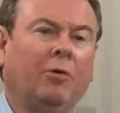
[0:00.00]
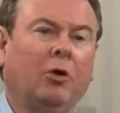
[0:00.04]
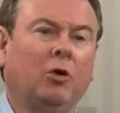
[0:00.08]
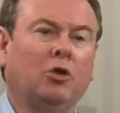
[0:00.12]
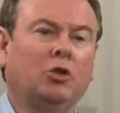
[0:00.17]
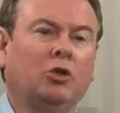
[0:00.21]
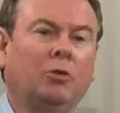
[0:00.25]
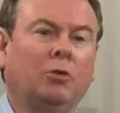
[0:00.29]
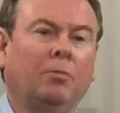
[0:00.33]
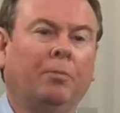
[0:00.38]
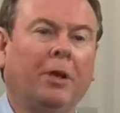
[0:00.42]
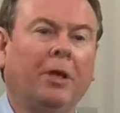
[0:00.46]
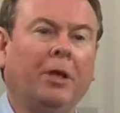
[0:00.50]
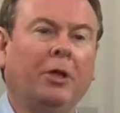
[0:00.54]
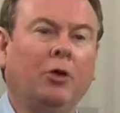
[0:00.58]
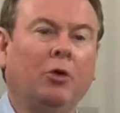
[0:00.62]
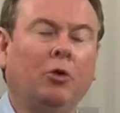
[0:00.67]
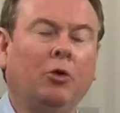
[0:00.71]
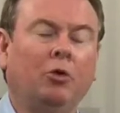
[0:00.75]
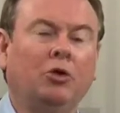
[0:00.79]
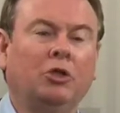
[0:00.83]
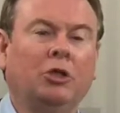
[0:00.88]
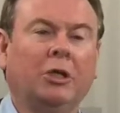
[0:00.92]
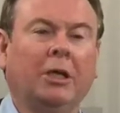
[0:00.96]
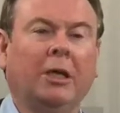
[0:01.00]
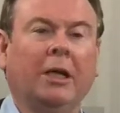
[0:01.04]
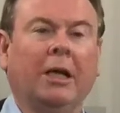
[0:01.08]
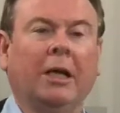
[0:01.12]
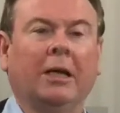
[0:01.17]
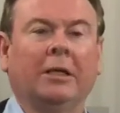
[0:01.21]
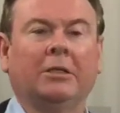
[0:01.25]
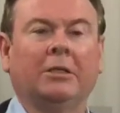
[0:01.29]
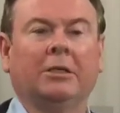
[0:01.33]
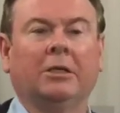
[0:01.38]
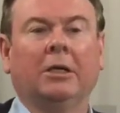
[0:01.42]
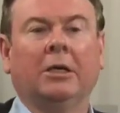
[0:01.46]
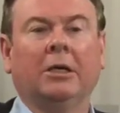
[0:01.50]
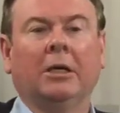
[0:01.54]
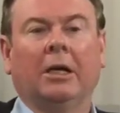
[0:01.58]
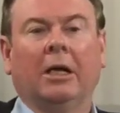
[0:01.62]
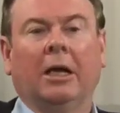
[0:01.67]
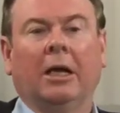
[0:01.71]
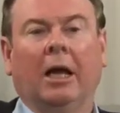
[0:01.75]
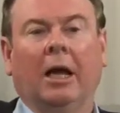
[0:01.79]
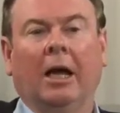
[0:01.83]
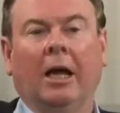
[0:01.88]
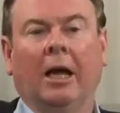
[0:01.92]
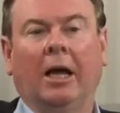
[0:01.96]
have also been using it
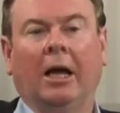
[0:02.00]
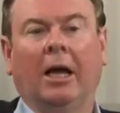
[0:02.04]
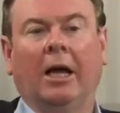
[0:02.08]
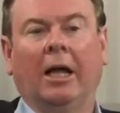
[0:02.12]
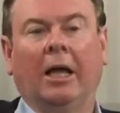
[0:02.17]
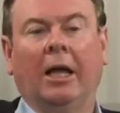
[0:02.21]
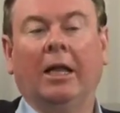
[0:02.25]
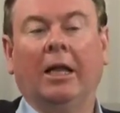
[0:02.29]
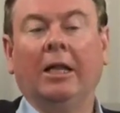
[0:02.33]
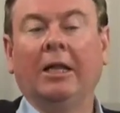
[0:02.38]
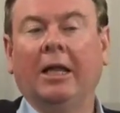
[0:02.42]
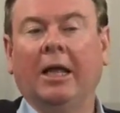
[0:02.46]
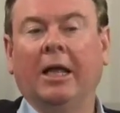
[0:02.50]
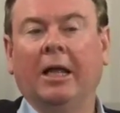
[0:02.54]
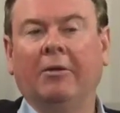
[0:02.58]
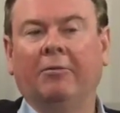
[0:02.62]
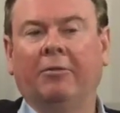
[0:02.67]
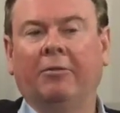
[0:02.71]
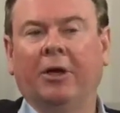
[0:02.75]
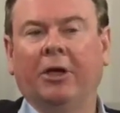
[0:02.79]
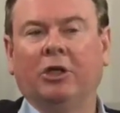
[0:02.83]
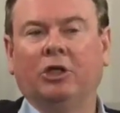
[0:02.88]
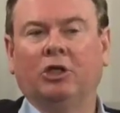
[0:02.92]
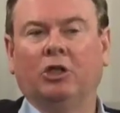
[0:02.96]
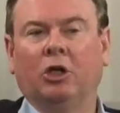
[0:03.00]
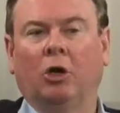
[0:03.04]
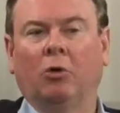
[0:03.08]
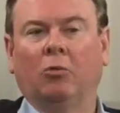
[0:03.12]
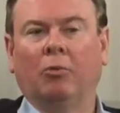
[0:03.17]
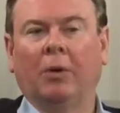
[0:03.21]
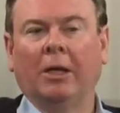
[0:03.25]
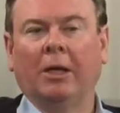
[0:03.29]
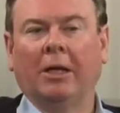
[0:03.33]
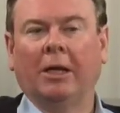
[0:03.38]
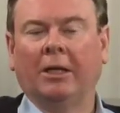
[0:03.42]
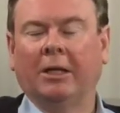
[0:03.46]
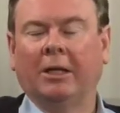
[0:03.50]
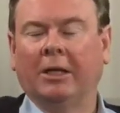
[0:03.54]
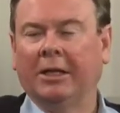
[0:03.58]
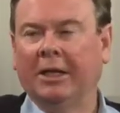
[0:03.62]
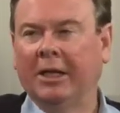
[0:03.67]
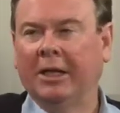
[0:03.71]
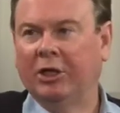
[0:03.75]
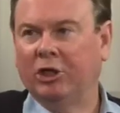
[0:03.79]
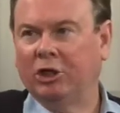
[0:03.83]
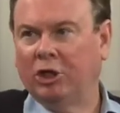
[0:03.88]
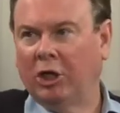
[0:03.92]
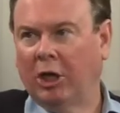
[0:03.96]
uh, in aviation already in a
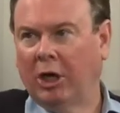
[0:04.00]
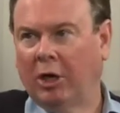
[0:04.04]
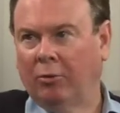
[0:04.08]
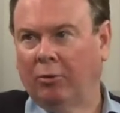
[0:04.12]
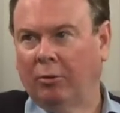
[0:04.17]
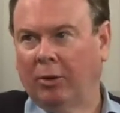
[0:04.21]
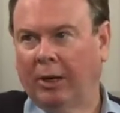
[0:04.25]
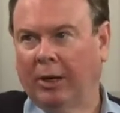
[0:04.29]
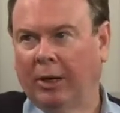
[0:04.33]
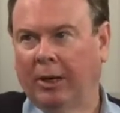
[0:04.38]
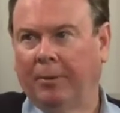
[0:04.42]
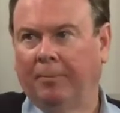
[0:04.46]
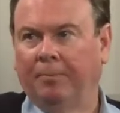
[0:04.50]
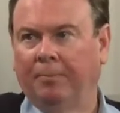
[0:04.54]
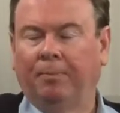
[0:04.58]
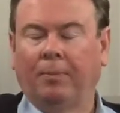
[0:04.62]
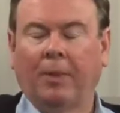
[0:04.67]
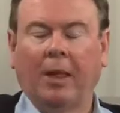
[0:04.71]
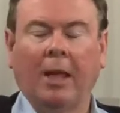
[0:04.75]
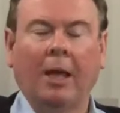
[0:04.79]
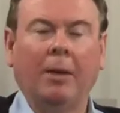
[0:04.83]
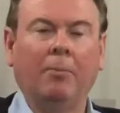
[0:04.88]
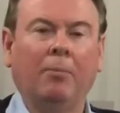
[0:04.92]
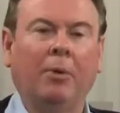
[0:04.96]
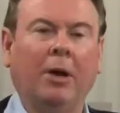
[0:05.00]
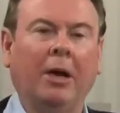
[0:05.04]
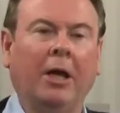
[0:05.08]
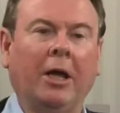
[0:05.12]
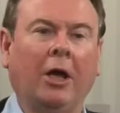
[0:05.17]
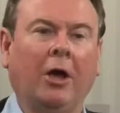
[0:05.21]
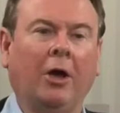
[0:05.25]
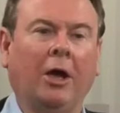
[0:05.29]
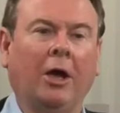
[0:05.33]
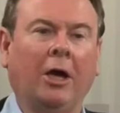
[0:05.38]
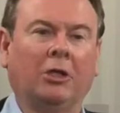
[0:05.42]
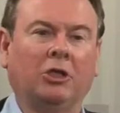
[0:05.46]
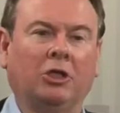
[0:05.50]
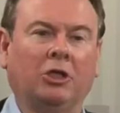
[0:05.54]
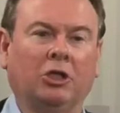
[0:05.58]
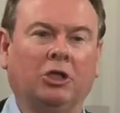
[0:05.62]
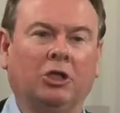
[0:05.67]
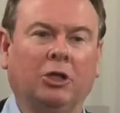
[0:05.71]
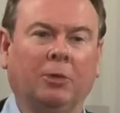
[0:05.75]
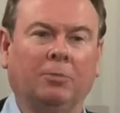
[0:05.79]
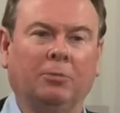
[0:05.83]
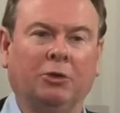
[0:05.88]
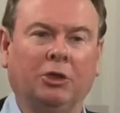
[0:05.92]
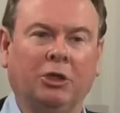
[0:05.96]
niche area. Embraer has a
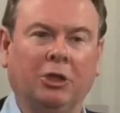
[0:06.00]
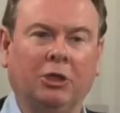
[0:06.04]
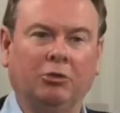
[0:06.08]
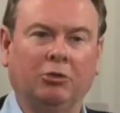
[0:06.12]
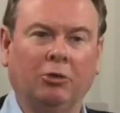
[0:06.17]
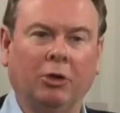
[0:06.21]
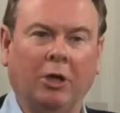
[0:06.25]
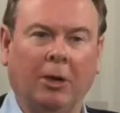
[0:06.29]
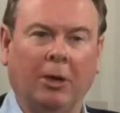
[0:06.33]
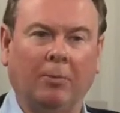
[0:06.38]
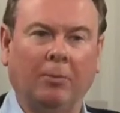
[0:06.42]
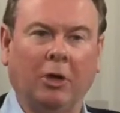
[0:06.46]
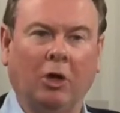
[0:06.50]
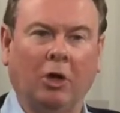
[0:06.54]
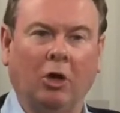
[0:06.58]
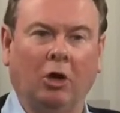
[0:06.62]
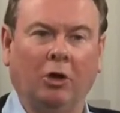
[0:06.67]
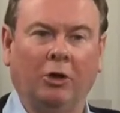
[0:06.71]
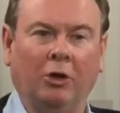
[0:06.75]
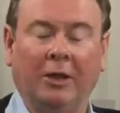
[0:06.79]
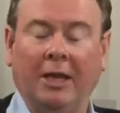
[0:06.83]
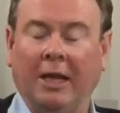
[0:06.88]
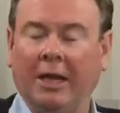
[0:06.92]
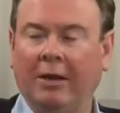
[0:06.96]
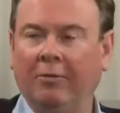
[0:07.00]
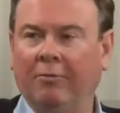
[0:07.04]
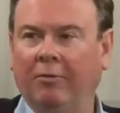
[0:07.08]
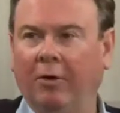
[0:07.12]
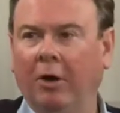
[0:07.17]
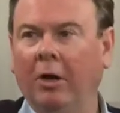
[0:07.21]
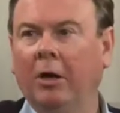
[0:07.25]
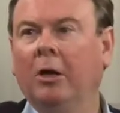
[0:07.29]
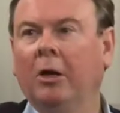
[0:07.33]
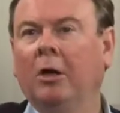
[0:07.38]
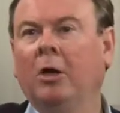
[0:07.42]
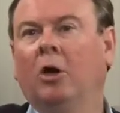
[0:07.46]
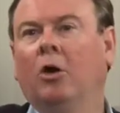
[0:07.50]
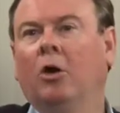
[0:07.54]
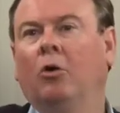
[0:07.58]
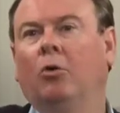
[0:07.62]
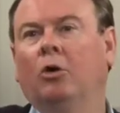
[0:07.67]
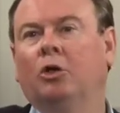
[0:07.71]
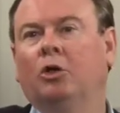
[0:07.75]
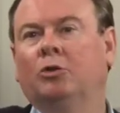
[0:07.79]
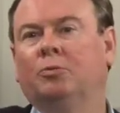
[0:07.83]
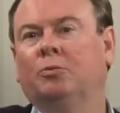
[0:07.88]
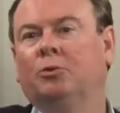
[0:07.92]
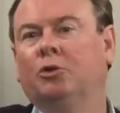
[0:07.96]
subsidiary company called Neiva,
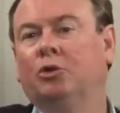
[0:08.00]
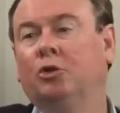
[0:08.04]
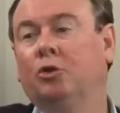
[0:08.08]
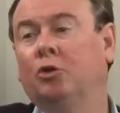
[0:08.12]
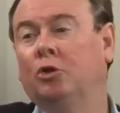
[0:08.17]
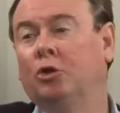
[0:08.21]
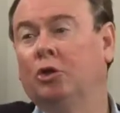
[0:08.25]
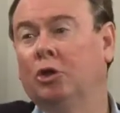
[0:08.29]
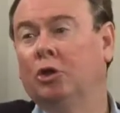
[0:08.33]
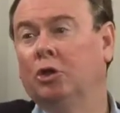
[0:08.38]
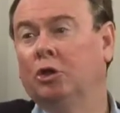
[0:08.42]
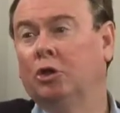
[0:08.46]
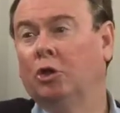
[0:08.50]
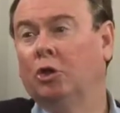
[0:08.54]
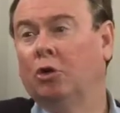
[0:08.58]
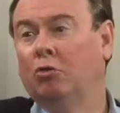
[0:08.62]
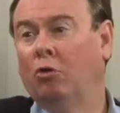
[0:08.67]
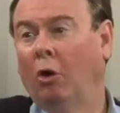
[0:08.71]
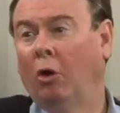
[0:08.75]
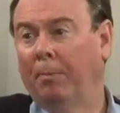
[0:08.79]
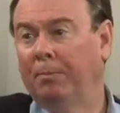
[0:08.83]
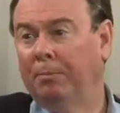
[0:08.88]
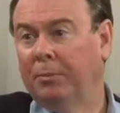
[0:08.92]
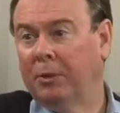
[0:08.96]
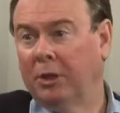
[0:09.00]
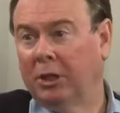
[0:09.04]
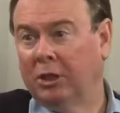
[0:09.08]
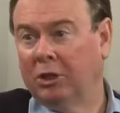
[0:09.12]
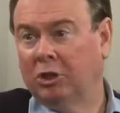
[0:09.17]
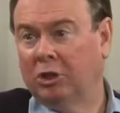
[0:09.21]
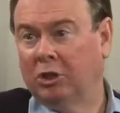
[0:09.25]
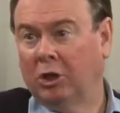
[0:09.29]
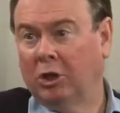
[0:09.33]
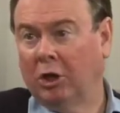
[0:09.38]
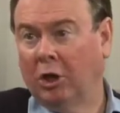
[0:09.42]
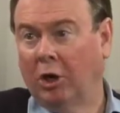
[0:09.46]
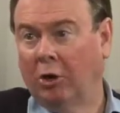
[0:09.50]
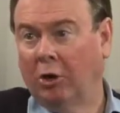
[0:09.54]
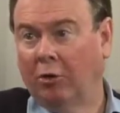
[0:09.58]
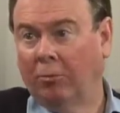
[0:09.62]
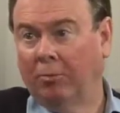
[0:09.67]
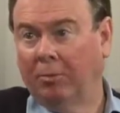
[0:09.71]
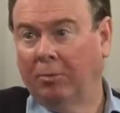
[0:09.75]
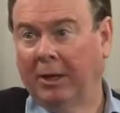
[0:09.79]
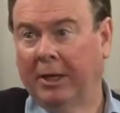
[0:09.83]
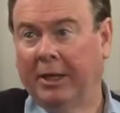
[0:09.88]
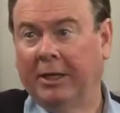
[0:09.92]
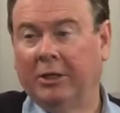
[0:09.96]
which produces crop duster
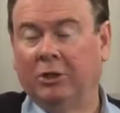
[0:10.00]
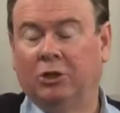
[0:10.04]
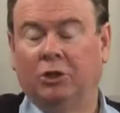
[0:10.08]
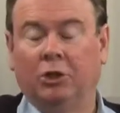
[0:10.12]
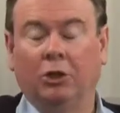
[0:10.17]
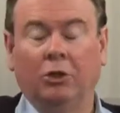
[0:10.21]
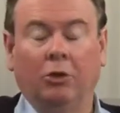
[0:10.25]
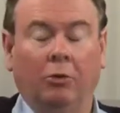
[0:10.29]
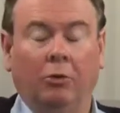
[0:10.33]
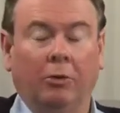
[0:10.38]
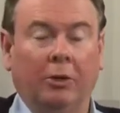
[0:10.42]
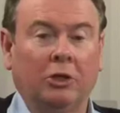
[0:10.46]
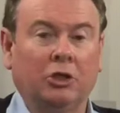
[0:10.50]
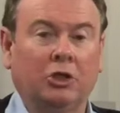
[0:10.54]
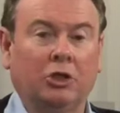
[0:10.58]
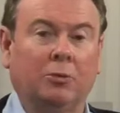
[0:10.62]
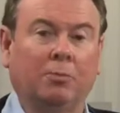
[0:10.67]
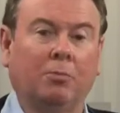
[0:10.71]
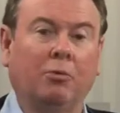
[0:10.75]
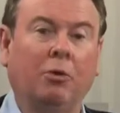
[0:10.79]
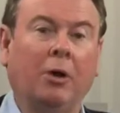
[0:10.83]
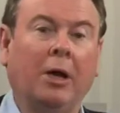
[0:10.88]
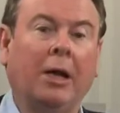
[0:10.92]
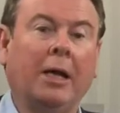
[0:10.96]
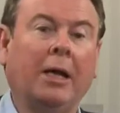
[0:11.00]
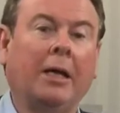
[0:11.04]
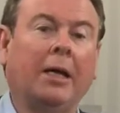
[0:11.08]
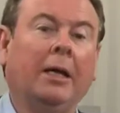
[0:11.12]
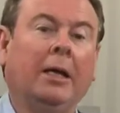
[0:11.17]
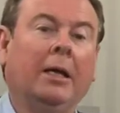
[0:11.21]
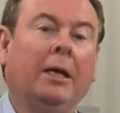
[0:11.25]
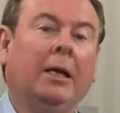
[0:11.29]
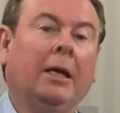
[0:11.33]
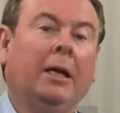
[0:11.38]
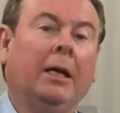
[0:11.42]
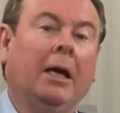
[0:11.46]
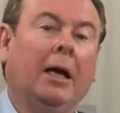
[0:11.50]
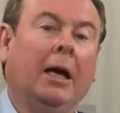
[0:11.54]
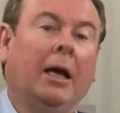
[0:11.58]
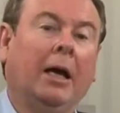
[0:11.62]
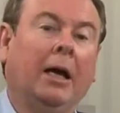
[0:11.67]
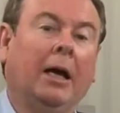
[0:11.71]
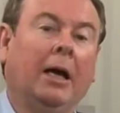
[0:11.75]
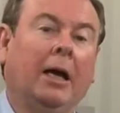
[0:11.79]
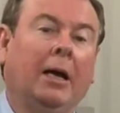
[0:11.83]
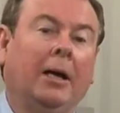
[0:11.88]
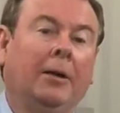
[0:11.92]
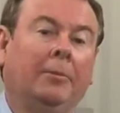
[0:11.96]
airplanes, you know, that spray
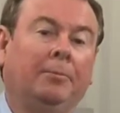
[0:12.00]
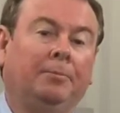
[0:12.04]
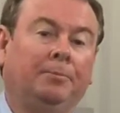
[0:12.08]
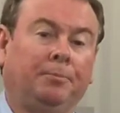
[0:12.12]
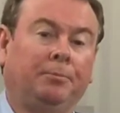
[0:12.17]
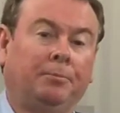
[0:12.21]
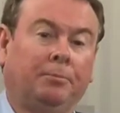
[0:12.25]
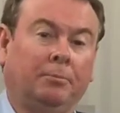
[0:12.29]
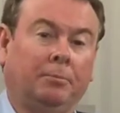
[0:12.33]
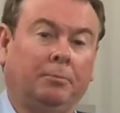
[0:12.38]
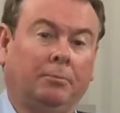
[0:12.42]
um,